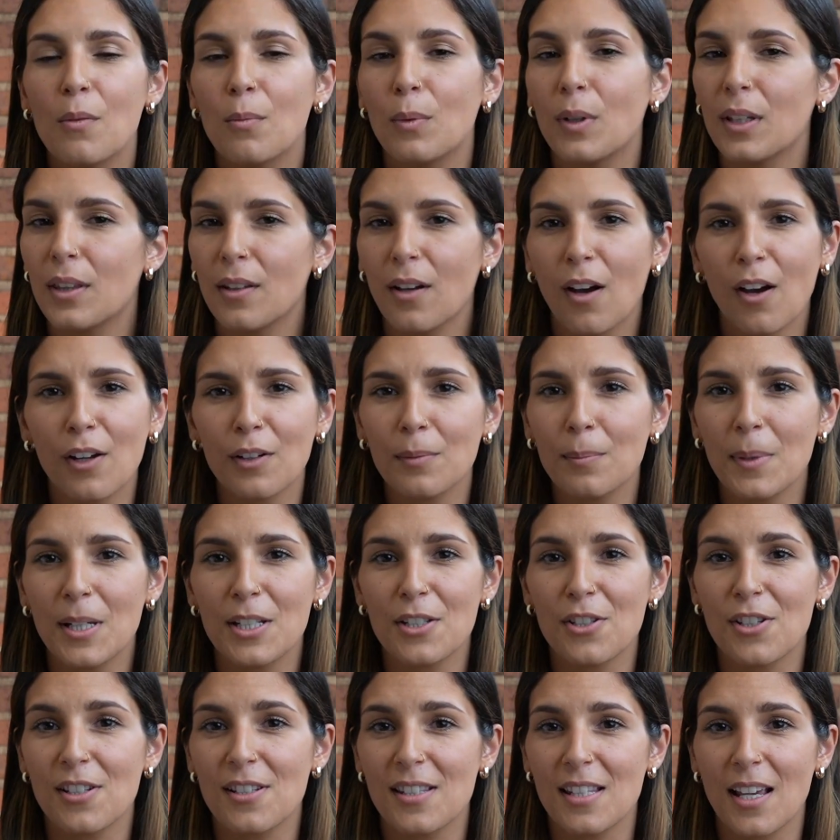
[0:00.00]
With
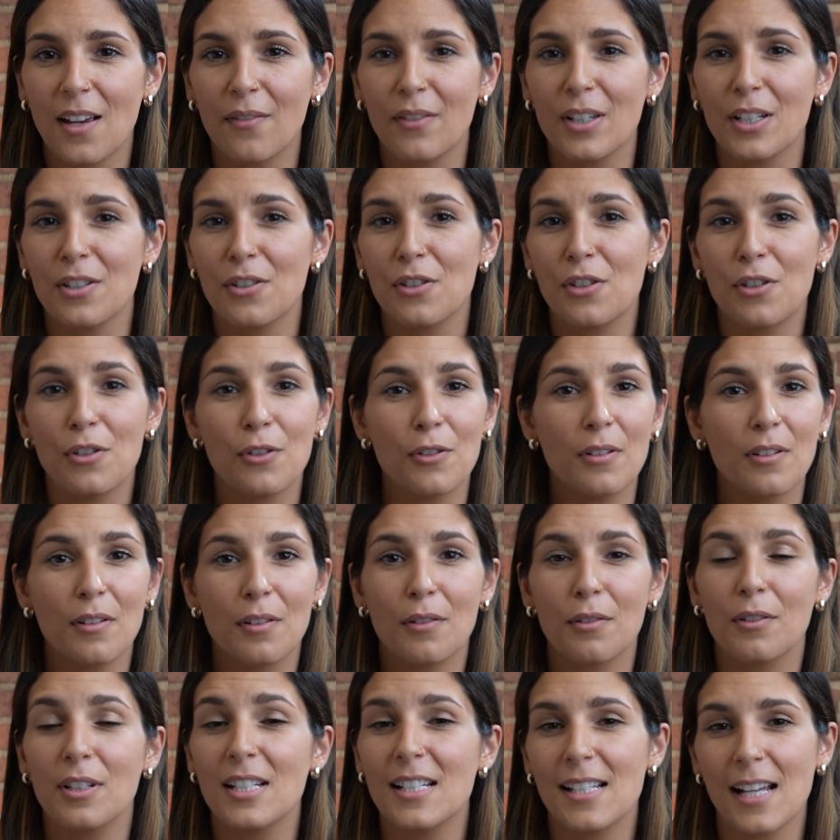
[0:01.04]
automations having two to
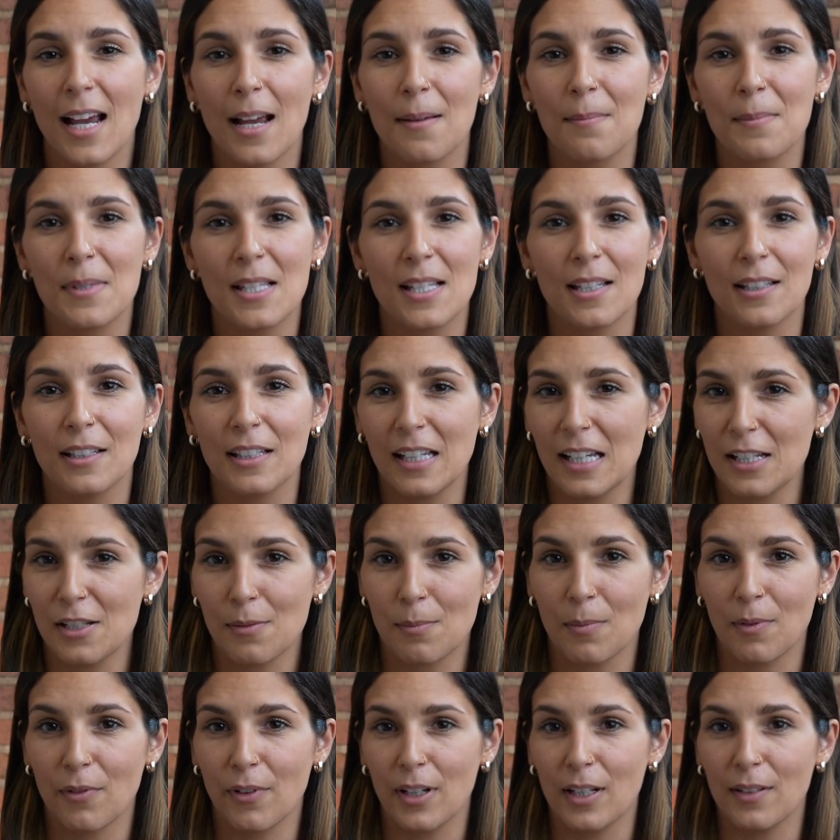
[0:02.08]
three times the
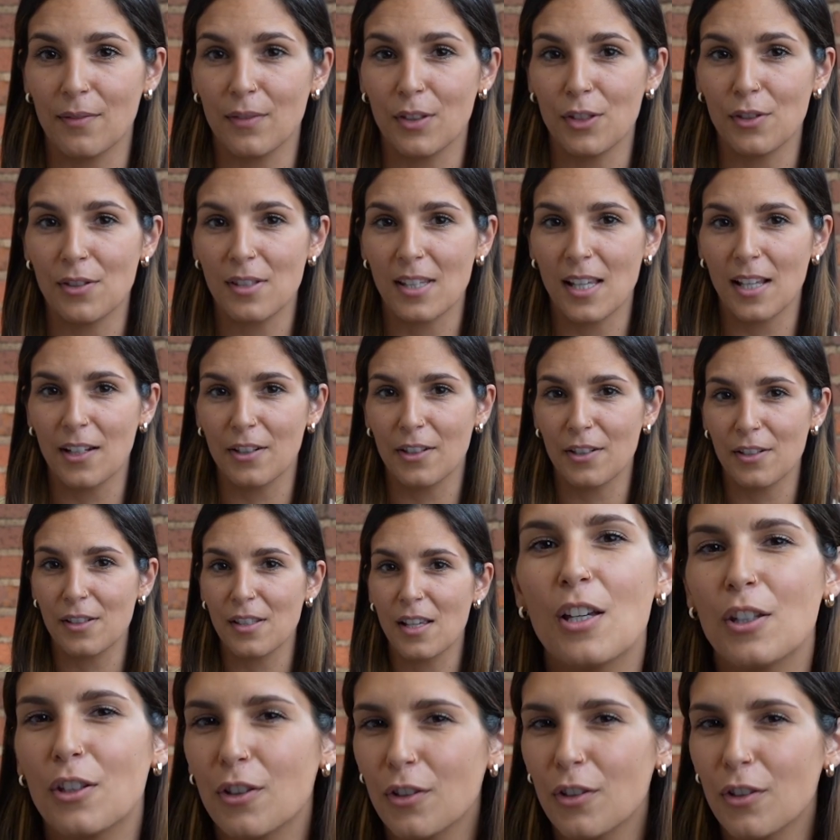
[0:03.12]
engagement rate of newsletters,